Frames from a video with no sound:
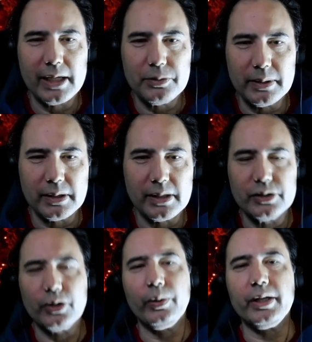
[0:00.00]
spin because you're
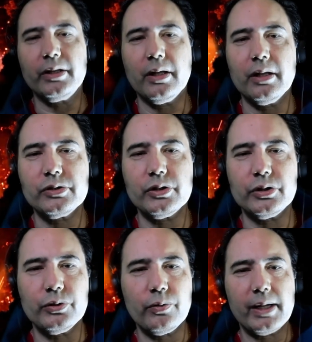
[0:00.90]
going in a certain
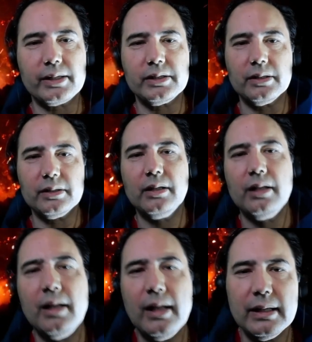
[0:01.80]
direction.
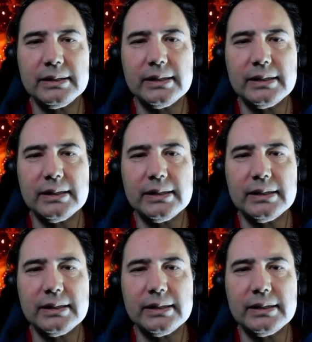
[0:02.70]
At least